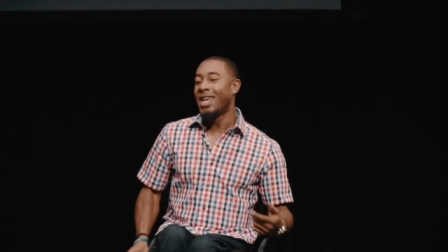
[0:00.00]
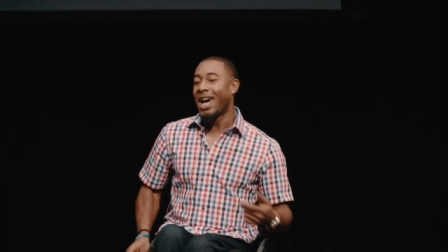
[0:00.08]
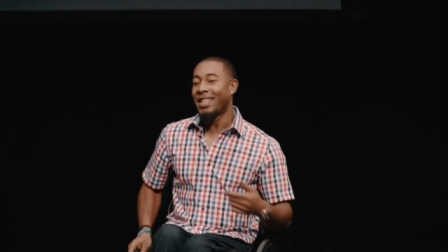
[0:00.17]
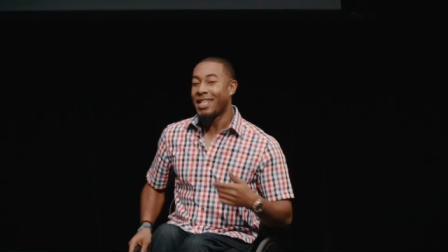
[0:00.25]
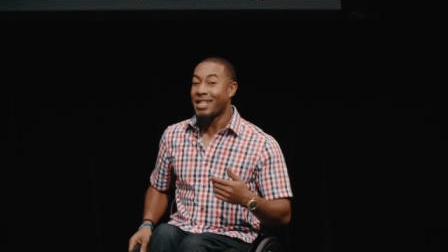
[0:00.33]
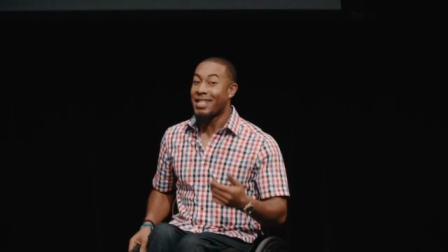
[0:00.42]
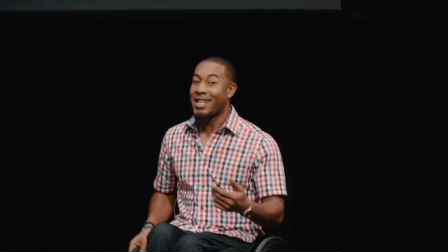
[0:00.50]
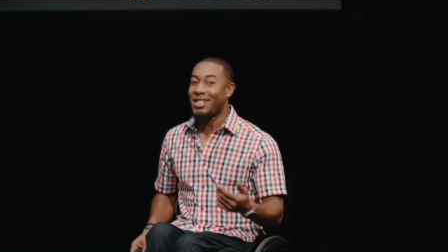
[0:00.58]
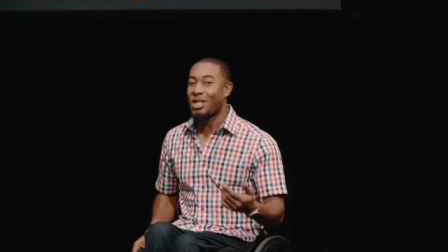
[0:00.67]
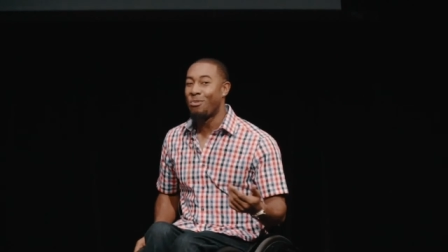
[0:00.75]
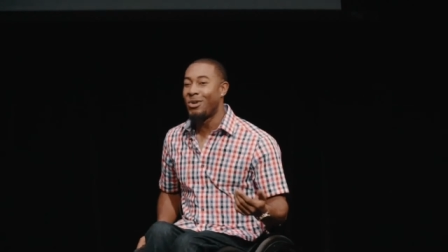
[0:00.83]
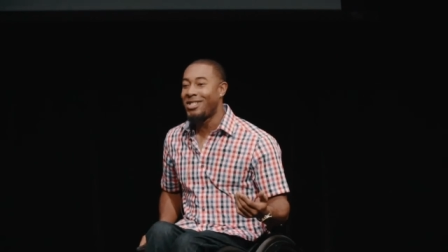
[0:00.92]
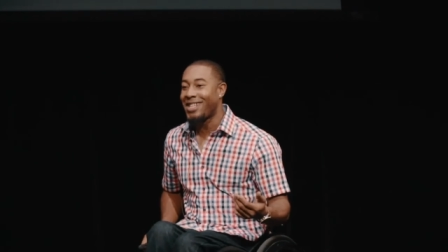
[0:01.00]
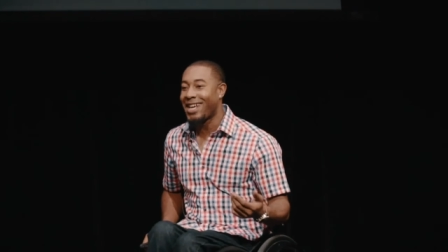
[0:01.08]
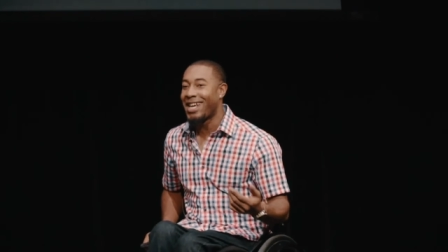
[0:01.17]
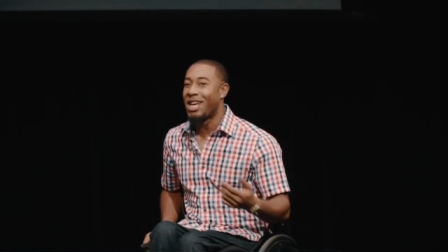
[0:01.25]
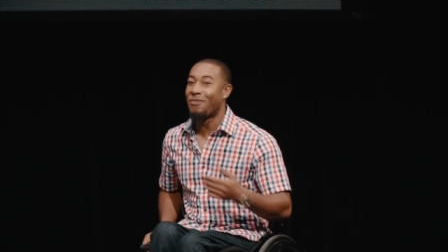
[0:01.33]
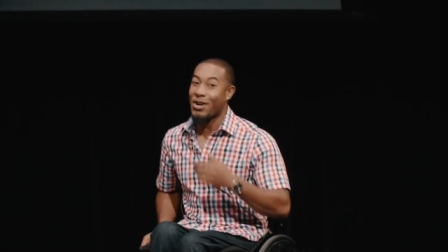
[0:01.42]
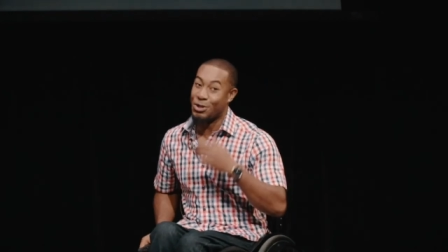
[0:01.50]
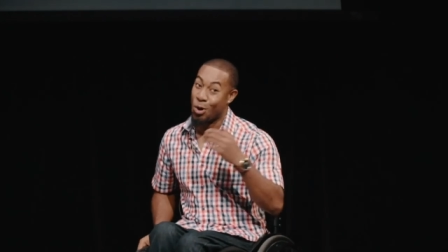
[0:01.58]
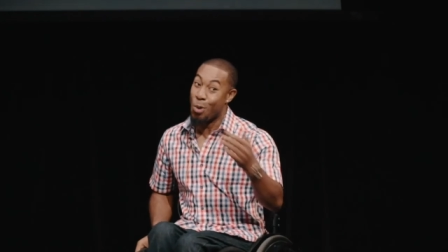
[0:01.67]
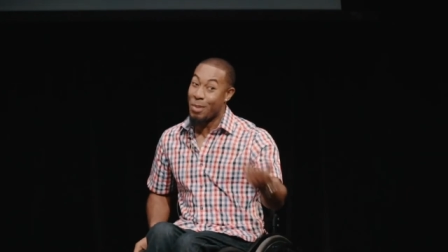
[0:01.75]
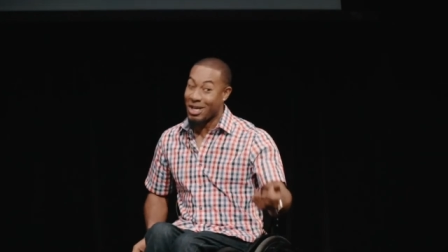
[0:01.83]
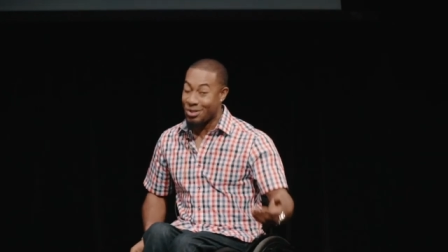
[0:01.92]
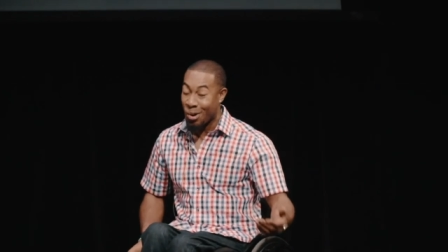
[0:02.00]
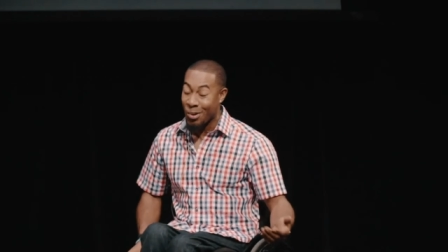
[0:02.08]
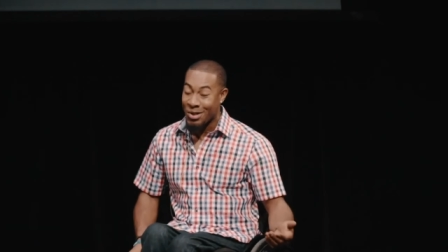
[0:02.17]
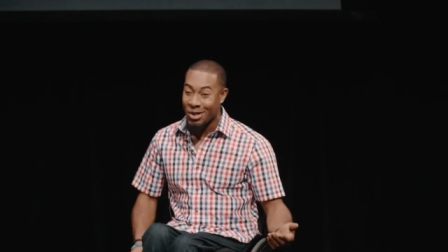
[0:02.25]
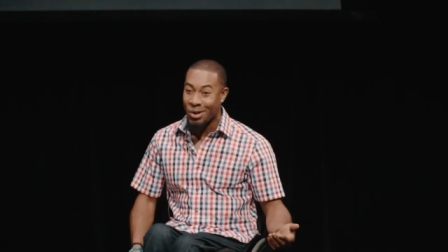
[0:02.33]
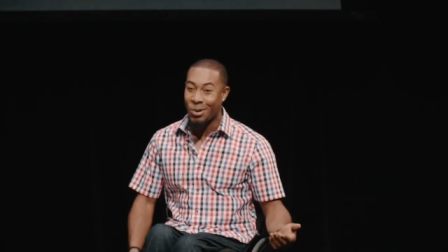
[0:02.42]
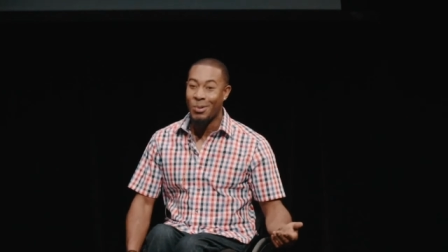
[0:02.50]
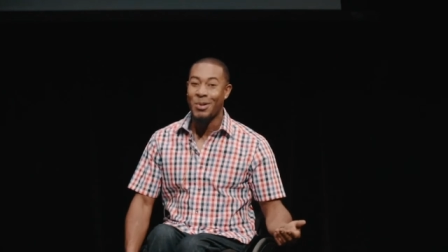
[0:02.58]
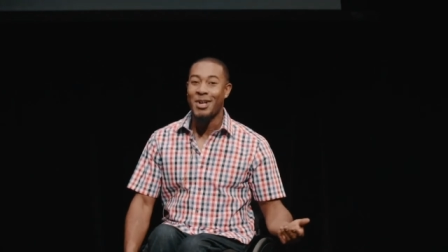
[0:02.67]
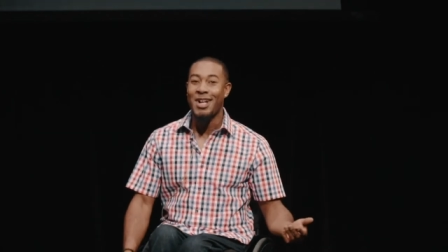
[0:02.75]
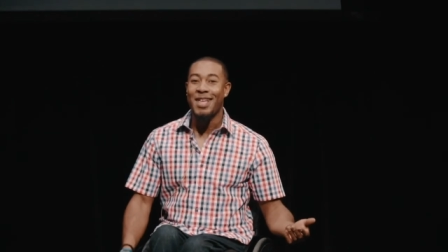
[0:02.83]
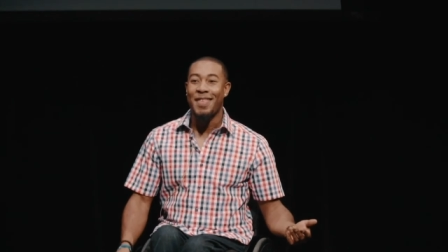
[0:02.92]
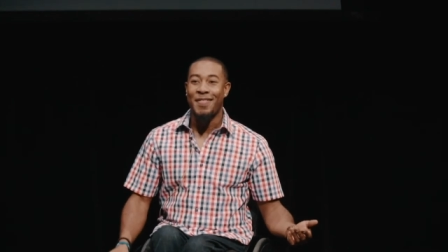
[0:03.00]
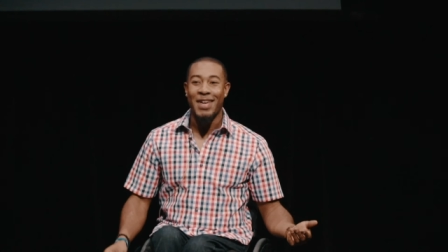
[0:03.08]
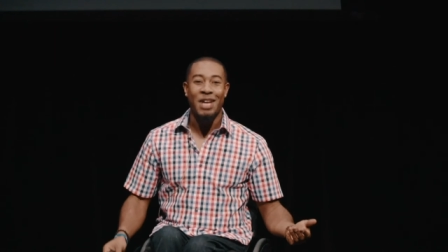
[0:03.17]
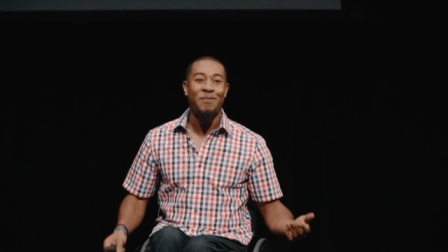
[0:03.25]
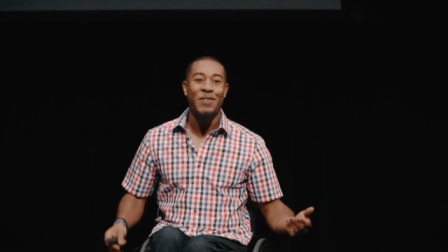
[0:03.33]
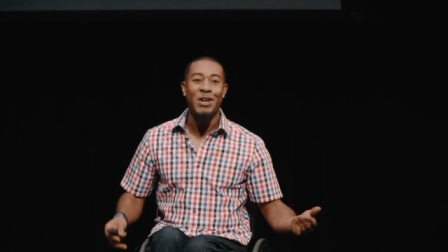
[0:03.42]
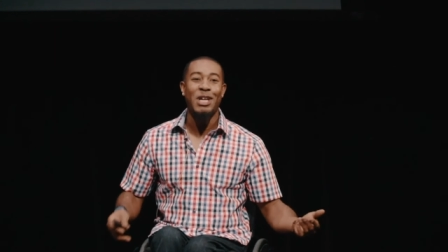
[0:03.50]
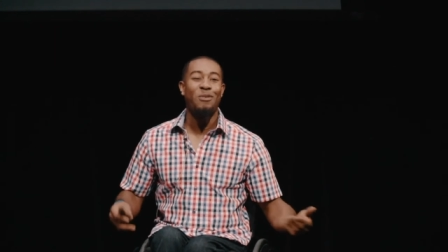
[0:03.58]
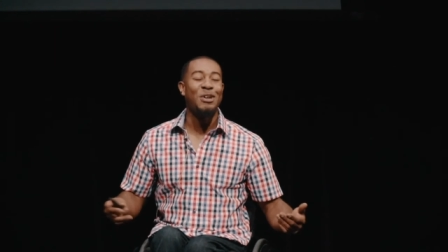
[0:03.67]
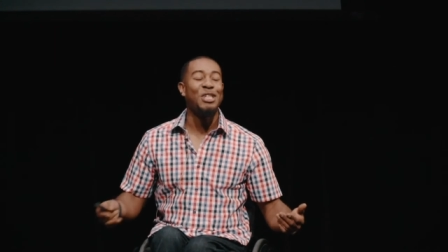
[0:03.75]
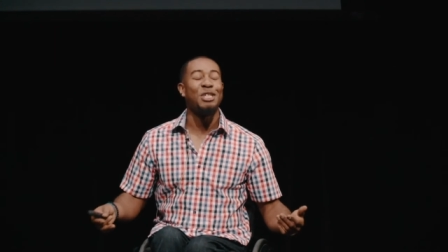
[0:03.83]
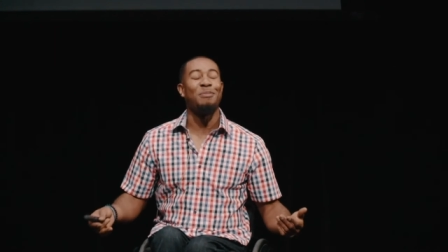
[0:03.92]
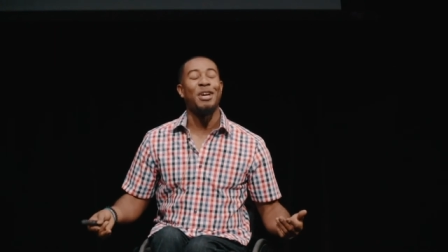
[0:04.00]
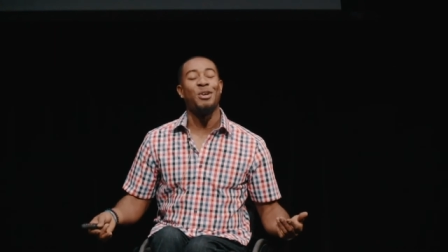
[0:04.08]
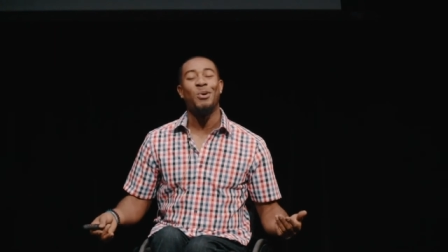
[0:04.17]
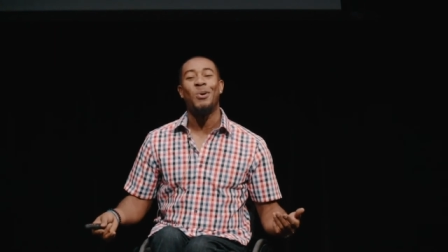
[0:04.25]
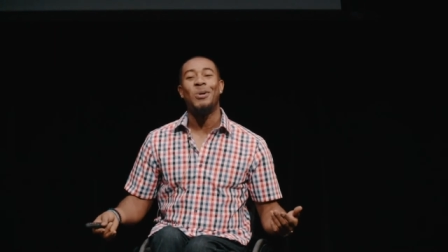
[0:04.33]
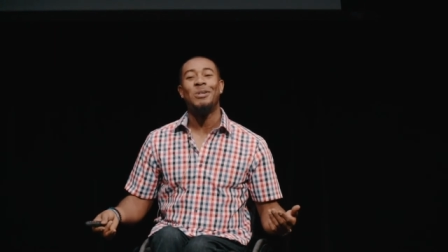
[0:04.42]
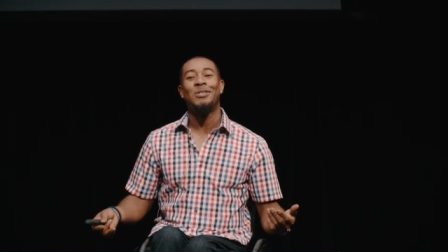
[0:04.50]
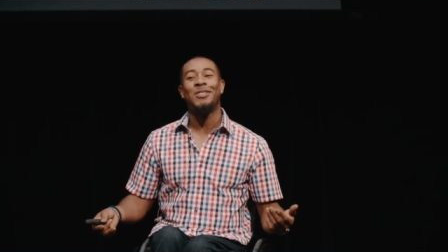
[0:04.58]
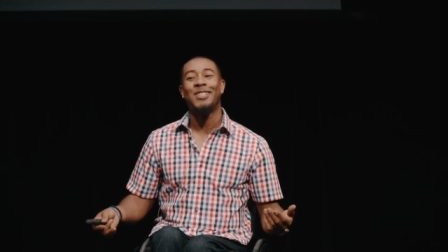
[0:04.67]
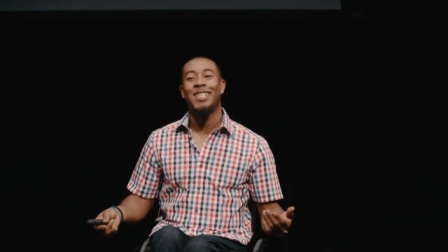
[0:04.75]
At the end of the day, some would say, if I don't make Tokyo, that I failed at reaching my goal.